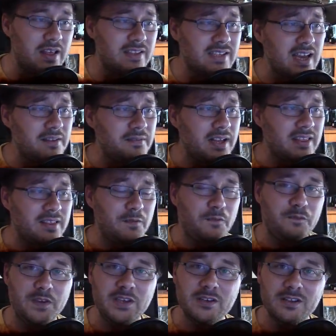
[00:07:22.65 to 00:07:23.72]
That's kind of like the
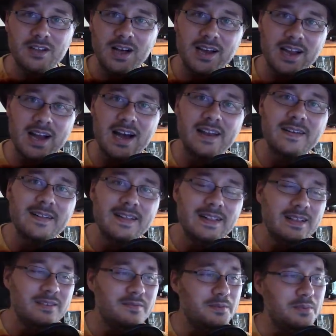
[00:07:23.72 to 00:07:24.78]
feel I got
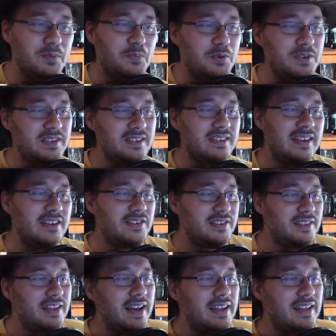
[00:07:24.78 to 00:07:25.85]
from the
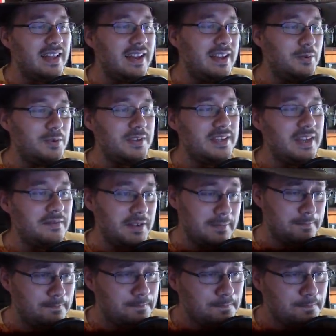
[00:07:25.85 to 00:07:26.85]
presentation that he was giving.